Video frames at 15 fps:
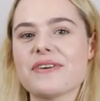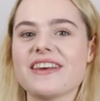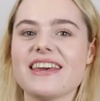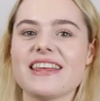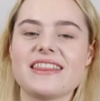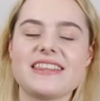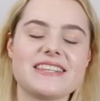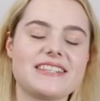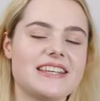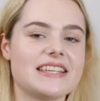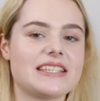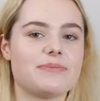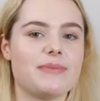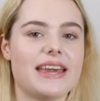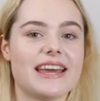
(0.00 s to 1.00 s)
everybody, this
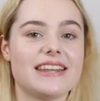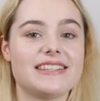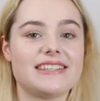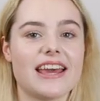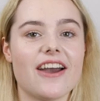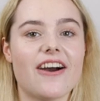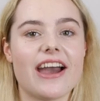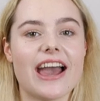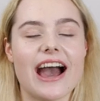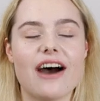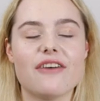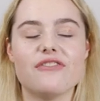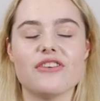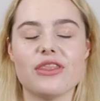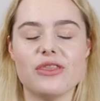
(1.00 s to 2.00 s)
is me, and today I
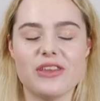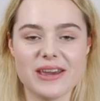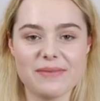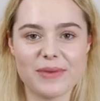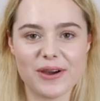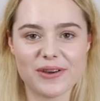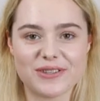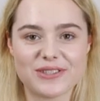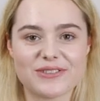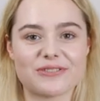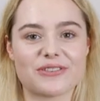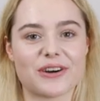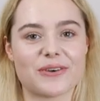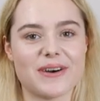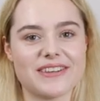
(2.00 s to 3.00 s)
have the most
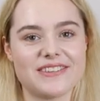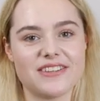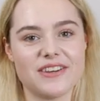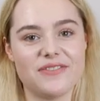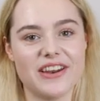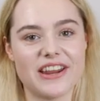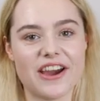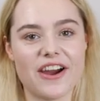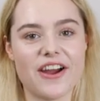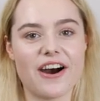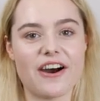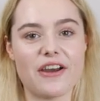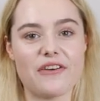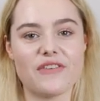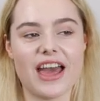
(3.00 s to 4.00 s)
requested video
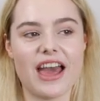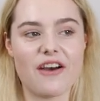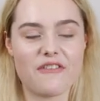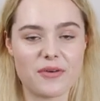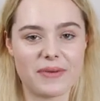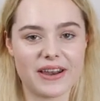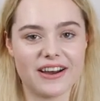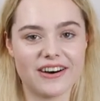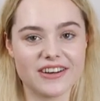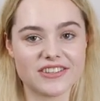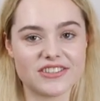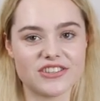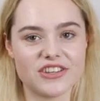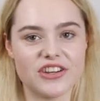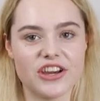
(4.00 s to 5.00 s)
I have ever been
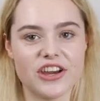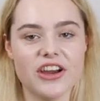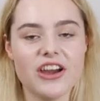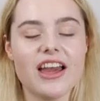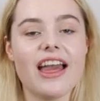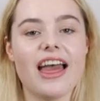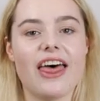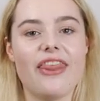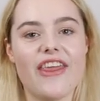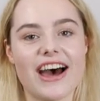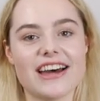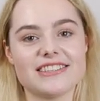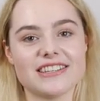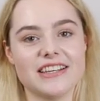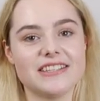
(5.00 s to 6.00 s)
asked to do, and
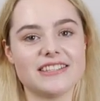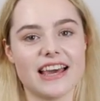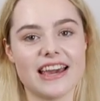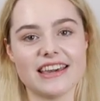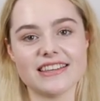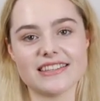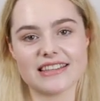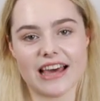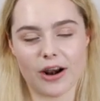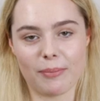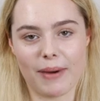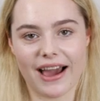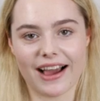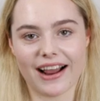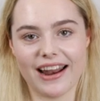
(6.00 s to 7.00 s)
that is a
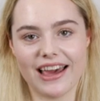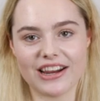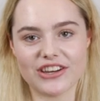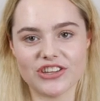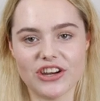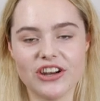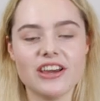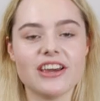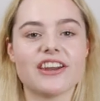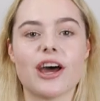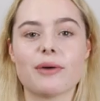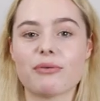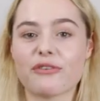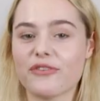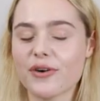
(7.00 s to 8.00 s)
saddlepad collection.
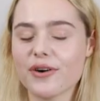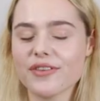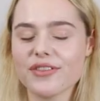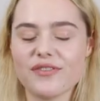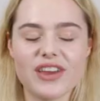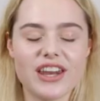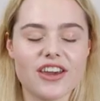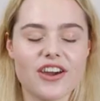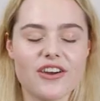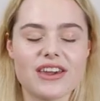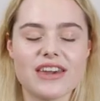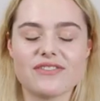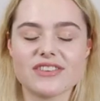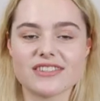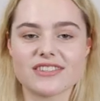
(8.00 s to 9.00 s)
Now before the video
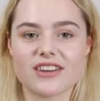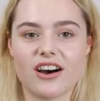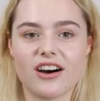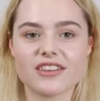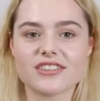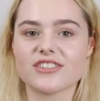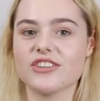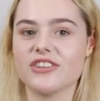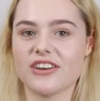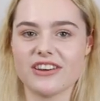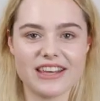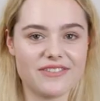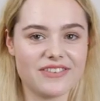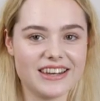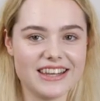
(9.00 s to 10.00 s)
even starts, you
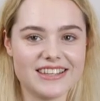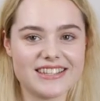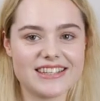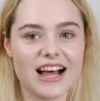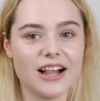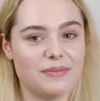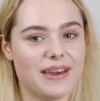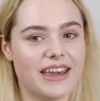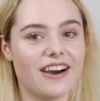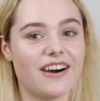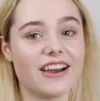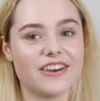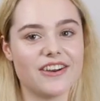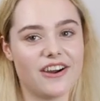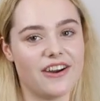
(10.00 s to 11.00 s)
don't even need to tell me,
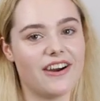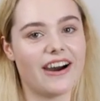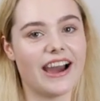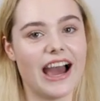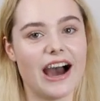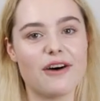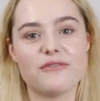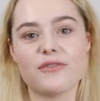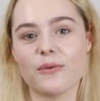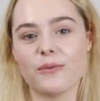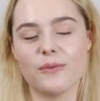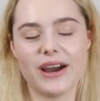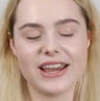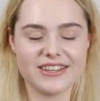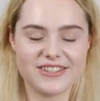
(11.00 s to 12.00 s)
I know I have
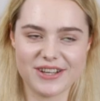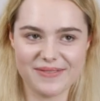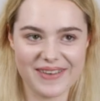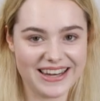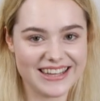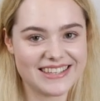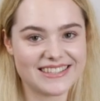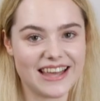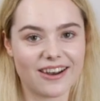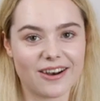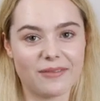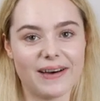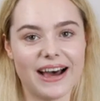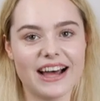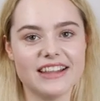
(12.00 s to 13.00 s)
way too many
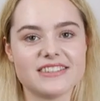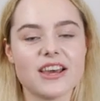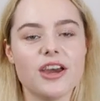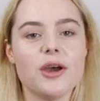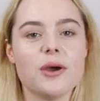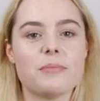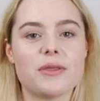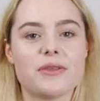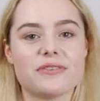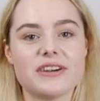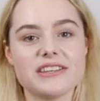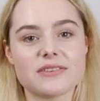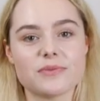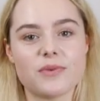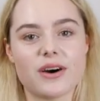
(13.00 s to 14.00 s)
saddlepads, but the
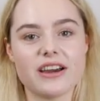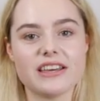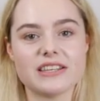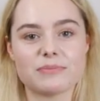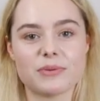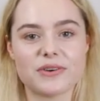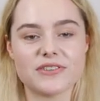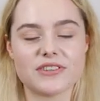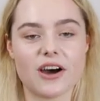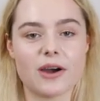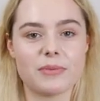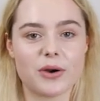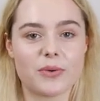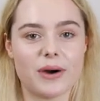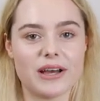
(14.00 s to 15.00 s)
reason why is because
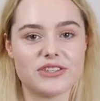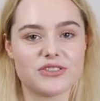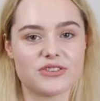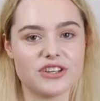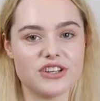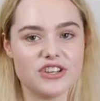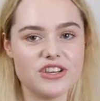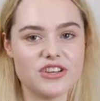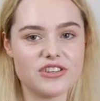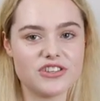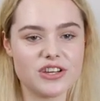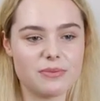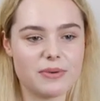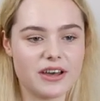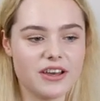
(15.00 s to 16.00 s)
I'm an equestrian
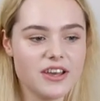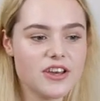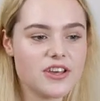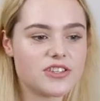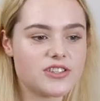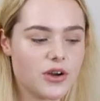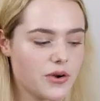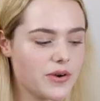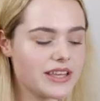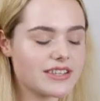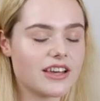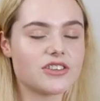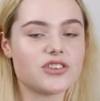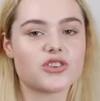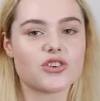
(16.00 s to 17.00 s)
YouTuber, so I
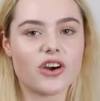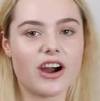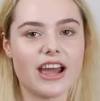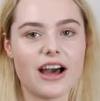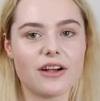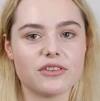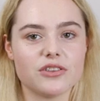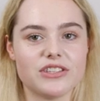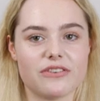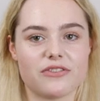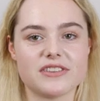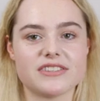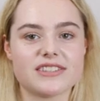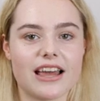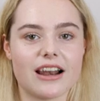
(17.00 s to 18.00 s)
always like to try out
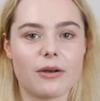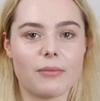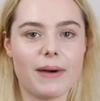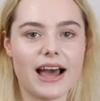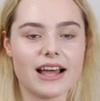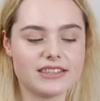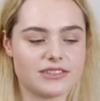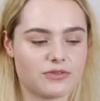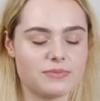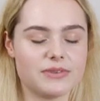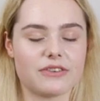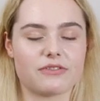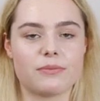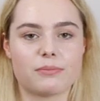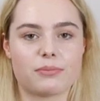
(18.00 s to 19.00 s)
different saddlepads from
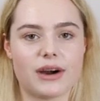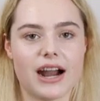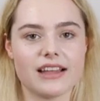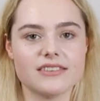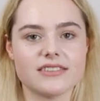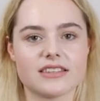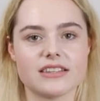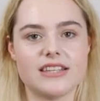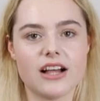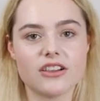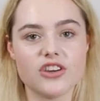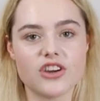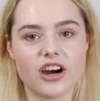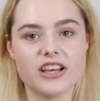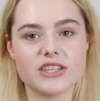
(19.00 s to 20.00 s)
different brands and
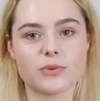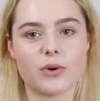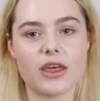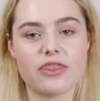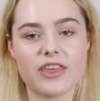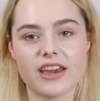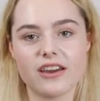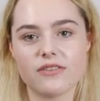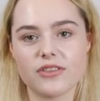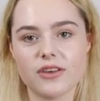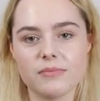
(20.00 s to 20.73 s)
tell you guys what I think of